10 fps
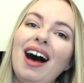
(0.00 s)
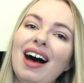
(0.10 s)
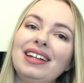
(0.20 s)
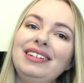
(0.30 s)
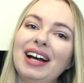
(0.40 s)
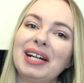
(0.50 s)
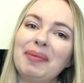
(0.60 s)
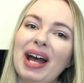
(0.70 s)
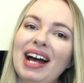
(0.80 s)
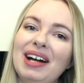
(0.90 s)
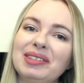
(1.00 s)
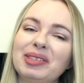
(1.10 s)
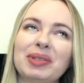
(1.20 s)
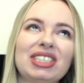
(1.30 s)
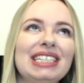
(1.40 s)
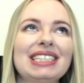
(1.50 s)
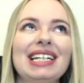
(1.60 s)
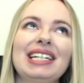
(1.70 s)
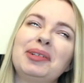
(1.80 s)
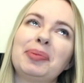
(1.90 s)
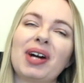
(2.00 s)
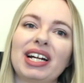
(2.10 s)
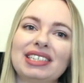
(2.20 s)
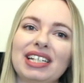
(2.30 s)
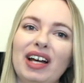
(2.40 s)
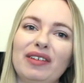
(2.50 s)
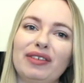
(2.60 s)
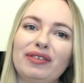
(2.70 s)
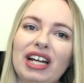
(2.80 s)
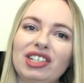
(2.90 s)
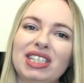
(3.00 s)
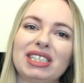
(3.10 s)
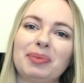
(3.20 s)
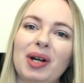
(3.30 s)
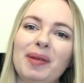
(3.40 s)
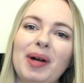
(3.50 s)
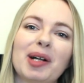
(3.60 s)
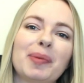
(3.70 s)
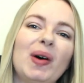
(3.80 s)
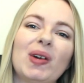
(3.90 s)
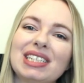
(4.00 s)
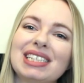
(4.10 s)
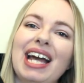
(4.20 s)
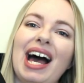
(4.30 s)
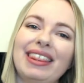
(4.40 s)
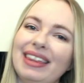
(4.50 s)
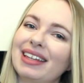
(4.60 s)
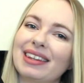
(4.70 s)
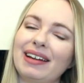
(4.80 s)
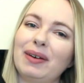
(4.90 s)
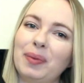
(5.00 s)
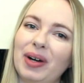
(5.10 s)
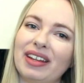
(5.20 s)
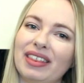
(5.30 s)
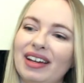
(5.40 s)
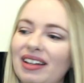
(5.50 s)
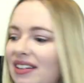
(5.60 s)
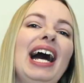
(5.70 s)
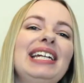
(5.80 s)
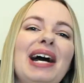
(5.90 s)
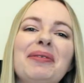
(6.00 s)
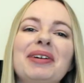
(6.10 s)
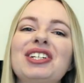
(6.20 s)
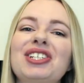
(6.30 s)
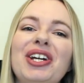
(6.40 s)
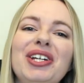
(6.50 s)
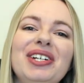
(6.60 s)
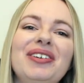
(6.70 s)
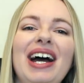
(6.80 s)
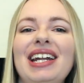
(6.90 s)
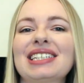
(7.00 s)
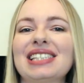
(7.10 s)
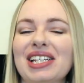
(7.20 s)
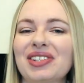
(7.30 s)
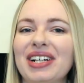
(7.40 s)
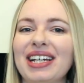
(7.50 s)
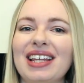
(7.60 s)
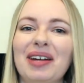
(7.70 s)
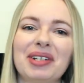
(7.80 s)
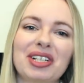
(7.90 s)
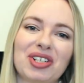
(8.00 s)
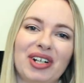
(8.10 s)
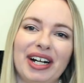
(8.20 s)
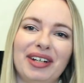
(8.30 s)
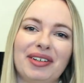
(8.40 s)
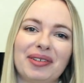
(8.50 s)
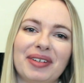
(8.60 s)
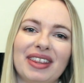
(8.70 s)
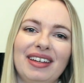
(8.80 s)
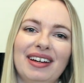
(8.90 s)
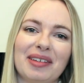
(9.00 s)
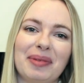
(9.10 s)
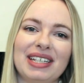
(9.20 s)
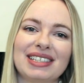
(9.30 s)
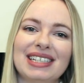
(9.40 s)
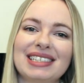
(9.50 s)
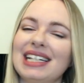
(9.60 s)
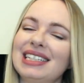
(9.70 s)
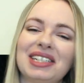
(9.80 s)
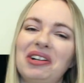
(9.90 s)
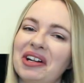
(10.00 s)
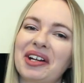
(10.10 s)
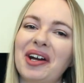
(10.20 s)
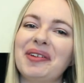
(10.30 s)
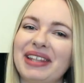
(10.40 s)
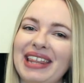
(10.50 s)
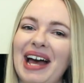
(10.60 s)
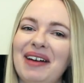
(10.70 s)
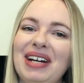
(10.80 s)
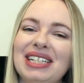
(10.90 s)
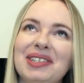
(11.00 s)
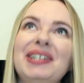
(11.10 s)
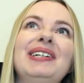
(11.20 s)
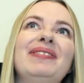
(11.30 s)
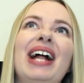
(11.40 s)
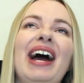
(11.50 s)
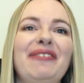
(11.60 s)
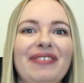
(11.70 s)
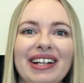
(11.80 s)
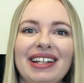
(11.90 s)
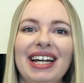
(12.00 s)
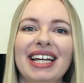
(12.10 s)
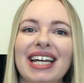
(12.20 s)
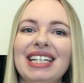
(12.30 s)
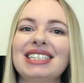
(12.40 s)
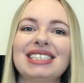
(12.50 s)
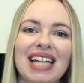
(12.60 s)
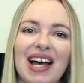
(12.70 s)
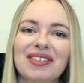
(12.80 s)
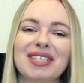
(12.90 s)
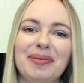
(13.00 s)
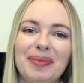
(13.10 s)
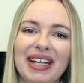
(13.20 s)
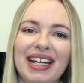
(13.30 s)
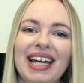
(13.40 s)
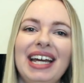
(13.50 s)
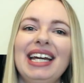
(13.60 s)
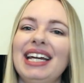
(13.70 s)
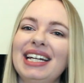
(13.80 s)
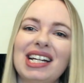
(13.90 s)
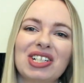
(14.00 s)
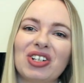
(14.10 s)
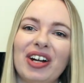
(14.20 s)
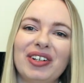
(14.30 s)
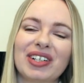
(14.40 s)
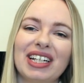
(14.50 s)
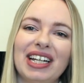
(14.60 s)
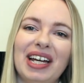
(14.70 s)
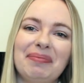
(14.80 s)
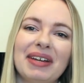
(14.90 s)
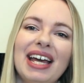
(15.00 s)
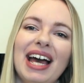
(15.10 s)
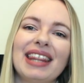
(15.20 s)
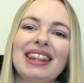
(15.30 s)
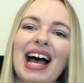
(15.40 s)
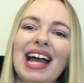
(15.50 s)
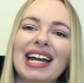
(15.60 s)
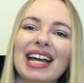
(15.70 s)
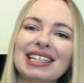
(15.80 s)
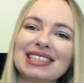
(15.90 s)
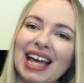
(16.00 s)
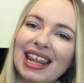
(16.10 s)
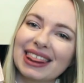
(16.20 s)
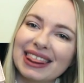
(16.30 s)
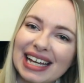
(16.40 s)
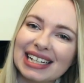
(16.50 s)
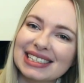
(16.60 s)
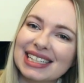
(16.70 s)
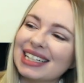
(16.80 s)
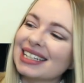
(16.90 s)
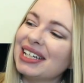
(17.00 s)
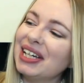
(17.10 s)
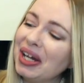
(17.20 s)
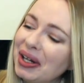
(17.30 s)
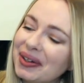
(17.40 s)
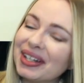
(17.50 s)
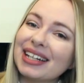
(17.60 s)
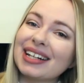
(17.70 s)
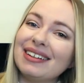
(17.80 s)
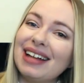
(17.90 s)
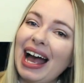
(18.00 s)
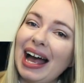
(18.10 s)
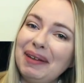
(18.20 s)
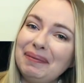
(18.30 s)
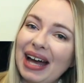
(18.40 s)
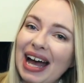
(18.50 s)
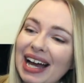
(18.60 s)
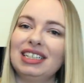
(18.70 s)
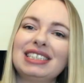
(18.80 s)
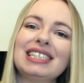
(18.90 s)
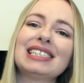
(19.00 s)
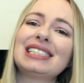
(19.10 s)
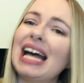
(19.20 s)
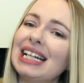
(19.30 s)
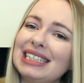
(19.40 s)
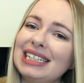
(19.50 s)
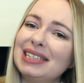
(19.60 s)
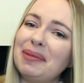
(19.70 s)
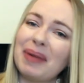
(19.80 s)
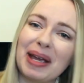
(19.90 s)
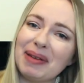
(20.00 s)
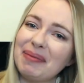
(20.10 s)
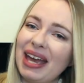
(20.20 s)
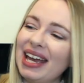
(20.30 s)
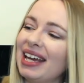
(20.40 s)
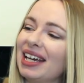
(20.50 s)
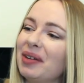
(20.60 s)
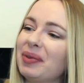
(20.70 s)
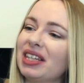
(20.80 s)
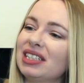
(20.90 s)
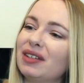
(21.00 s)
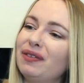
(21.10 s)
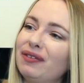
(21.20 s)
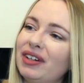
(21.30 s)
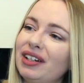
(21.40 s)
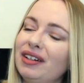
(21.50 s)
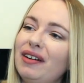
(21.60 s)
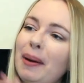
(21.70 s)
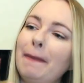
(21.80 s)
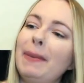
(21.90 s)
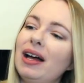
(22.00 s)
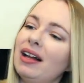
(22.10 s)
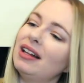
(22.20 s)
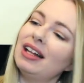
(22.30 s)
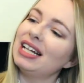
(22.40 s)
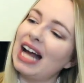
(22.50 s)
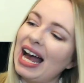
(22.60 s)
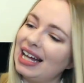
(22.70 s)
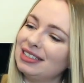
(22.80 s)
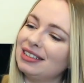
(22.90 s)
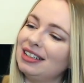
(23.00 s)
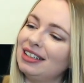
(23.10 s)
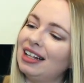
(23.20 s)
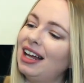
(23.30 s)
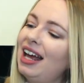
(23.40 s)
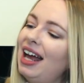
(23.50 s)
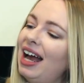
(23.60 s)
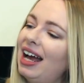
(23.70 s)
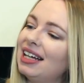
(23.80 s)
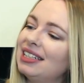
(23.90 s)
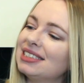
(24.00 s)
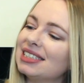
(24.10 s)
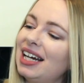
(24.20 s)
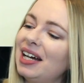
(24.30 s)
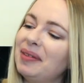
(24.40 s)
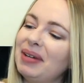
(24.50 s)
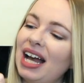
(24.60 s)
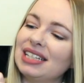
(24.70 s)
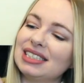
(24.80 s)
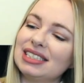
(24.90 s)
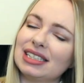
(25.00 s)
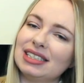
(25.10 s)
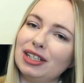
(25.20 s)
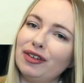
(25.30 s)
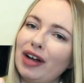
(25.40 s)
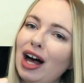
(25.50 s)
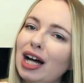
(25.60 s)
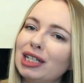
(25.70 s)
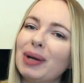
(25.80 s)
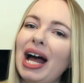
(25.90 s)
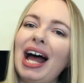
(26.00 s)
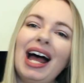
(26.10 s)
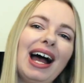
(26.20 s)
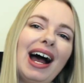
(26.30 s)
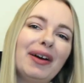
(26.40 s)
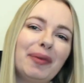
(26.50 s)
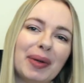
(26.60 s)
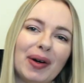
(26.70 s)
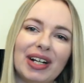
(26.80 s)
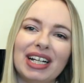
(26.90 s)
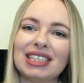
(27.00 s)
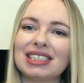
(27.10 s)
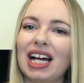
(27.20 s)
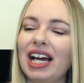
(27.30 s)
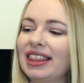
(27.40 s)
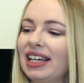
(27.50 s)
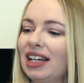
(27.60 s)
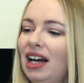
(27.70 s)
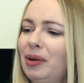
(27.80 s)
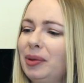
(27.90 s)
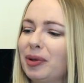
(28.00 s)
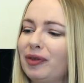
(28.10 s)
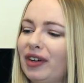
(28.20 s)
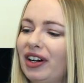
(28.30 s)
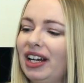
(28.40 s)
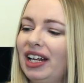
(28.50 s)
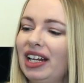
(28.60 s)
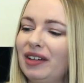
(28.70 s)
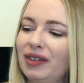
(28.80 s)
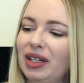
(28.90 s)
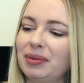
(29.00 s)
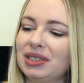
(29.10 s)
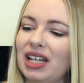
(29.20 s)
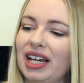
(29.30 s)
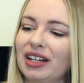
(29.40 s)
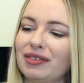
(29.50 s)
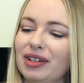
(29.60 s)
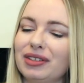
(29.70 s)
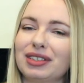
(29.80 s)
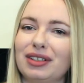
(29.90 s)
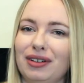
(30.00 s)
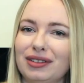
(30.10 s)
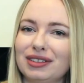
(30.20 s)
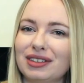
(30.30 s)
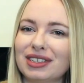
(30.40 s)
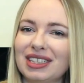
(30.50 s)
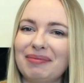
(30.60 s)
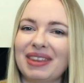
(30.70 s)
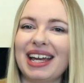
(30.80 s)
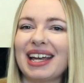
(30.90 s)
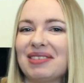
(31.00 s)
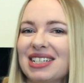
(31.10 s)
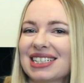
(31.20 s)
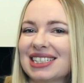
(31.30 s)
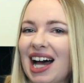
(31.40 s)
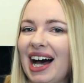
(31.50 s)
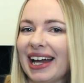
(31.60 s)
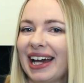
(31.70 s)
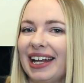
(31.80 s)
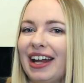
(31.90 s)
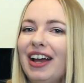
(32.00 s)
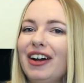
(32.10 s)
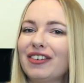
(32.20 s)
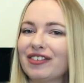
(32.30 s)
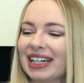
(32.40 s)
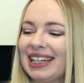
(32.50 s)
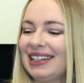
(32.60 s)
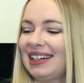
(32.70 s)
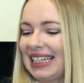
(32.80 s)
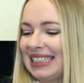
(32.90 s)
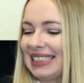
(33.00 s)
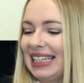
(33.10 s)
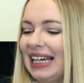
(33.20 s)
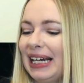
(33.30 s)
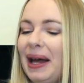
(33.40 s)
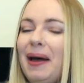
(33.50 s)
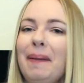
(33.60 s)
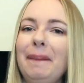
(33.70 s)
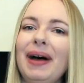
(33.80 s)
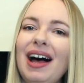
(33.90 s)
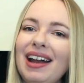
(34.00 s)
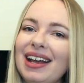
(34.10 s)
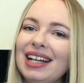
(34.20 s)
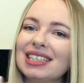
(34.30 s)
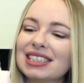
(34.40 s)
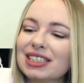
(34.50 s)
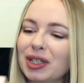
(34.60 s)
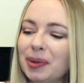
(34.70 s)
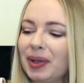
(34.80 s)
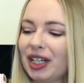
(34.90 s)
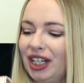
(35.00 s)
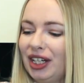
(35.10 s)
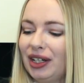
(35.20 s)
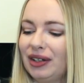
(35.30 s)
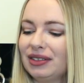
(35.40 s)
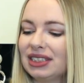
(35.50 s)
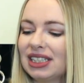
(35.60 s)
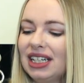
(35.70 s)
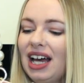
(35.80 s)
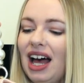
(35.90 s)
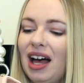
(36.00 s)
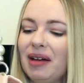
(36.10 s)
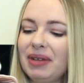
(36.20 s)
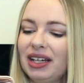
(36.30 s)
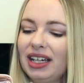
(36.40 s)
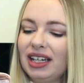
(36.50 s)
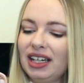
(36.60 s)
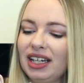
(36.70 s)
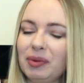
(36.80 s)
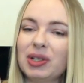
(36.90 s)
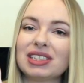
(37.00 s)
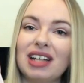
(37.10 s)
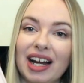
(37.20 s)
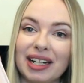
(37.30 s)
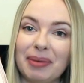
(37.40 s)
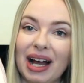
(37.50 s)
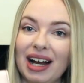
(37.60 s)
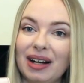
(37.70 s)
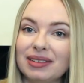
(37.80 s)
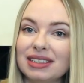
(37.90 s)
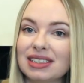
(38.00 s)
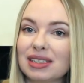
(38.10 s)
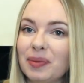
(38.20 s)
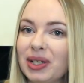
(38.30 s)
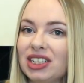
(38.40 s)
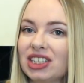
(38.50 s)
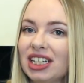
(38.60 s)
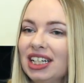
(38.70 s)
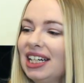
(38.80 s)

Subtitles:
are £9, which is a little pricier for flat shoes in Primark, but honestly, I think they are worth it. And now I'm gonna show you an accessory that I'm gonna try on with the other pieces. It's not gonna go with them at all, but I feel like it deserves to be in a try-on clip, and that is this cute little handbag. It's in a satin baby pink with this faux pearl handle, and it has this silver hardware. I will be honest, I think I would prefer it if it was like rose gold or something. It would just tie in really nicely, but it's super cute. It was £9, which